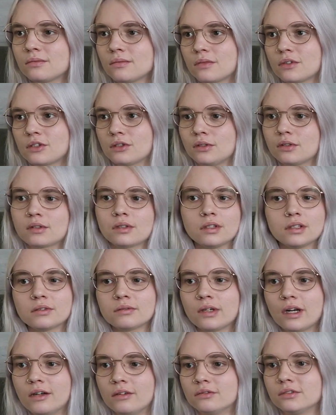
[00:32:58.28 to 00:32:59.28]
Circle
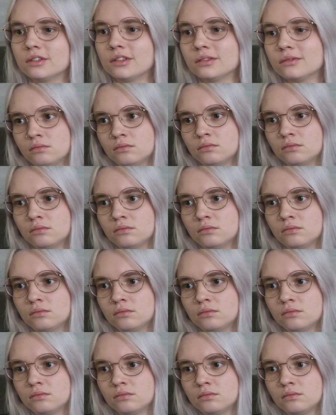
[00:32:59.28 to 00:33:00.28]
is round. I thought
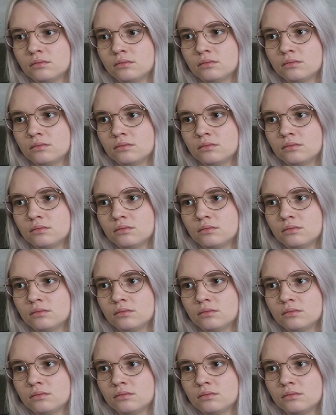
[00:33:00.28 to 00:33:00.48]
you said you